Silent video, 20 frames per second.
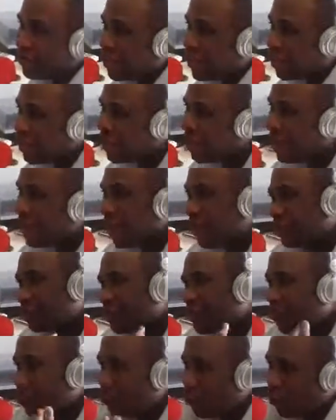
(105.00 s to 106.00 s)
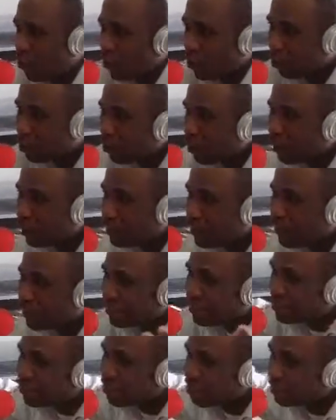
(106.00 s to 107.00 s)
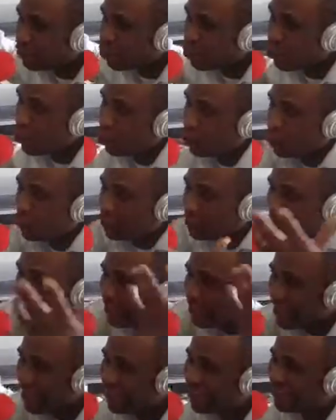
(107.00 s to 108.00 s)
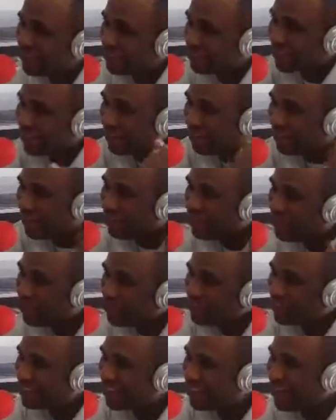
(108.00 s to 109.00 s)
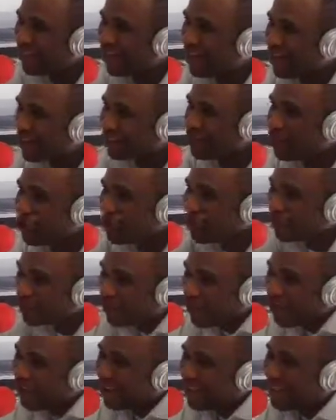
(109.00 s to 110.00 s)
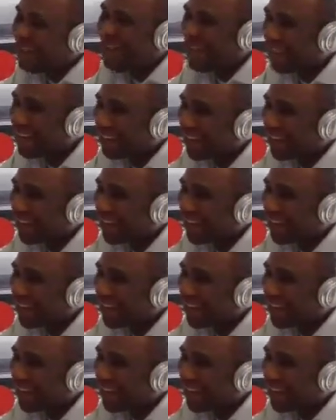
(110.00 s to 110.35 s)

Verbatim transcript: year? And what, what, I mean, is it just worshiping, dancing, and praising the Lord and the Word of God? Yeah.